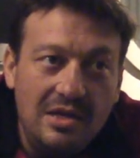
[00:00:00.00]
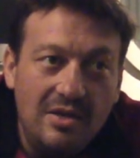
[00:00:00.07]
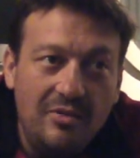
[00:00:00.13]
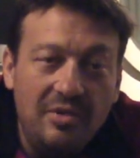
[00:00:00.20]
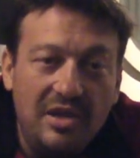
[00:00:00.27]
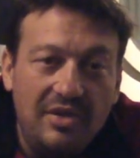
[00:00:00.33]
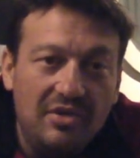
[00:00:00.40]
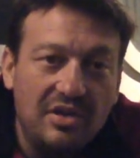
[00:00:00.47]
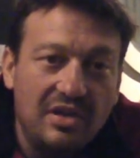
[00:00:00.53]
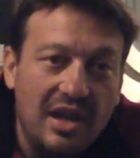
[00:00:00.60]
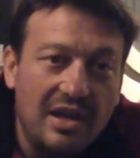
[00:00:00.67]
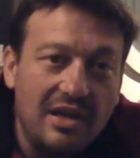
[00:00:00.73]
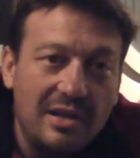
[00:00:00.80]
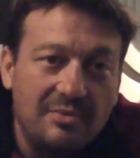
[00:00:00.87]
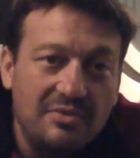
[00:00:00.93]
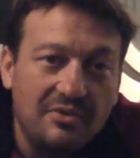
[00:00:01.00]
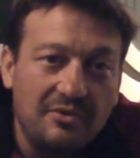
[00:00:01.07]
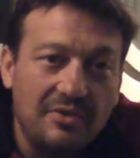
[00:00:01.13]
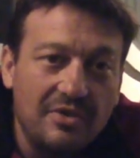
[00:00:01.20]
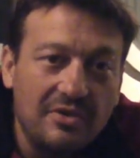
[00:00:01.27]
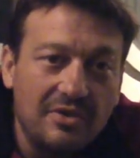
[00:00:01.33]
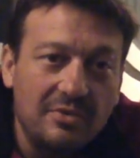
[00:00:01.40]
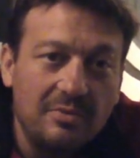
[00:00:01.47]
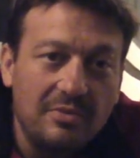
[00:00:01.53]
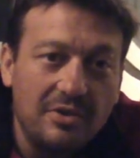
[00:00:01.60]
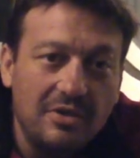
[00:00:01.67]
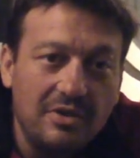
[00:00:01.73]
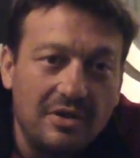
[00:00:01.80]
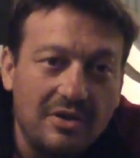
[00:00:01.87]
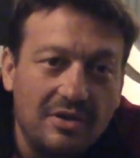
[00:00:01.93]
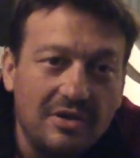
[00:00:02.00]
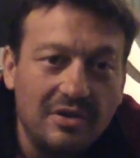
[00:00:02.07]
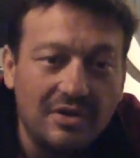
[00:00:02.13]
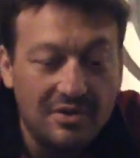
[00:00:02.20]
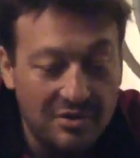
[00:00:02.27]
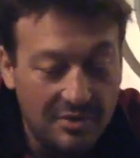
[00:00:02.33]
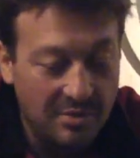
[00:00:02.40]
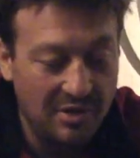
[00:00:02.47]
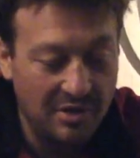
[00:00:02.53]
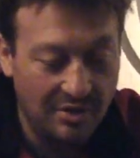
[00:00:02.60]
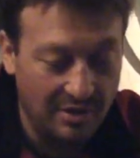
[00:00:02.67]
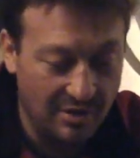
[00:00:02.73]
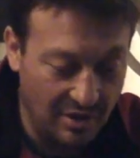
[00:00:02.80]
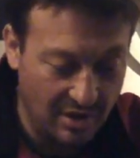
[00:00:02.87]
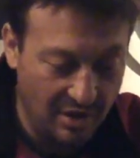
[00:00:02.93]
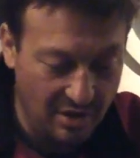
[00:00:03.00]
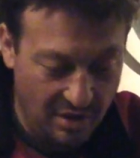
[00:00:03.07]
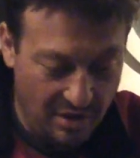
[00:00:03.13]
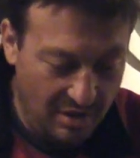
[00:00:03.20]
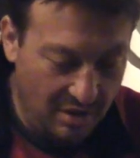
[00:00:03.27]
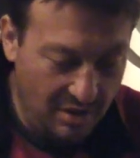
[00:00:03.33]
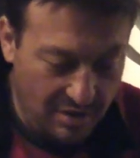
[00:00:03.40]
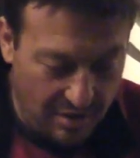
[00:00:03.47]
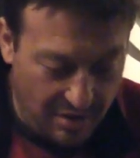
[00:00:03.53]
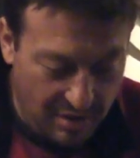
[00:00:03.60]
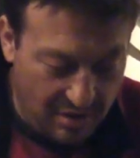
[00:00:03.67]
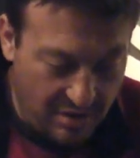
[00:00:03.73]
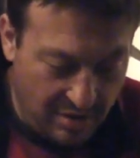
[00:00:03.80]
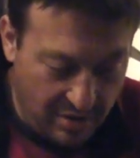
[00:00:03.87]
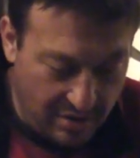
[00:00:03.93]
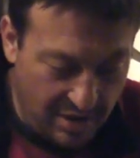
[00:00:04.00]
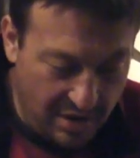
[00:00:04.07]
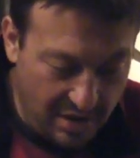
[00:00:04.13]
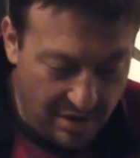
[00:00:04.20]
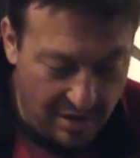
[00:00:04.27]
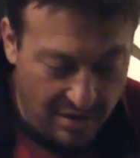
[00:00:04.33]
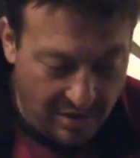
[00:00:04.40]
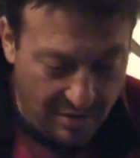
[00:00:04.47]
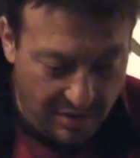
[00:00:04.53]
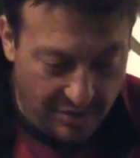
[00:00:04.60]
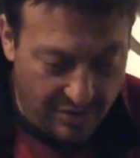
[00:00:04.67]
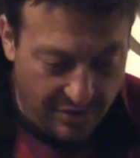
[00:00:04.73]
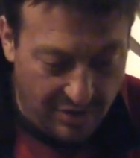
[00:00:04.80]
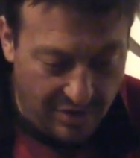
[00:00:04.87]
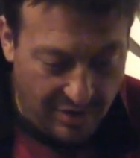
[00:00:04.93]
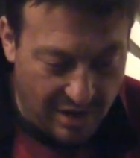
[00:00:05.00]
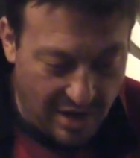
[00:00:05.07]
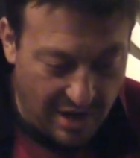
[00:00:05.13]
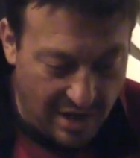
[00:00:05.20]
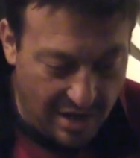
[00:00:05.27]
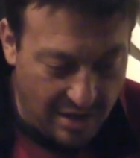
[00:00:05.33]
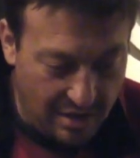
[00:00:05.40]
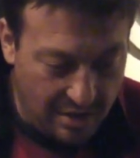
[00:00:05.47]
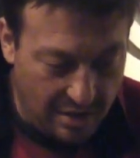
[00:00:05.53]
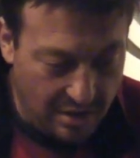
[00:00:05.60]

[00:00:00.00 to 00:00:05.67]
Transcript: I've been having cat naps in front of the computer, you know, because I've been going, and the cat,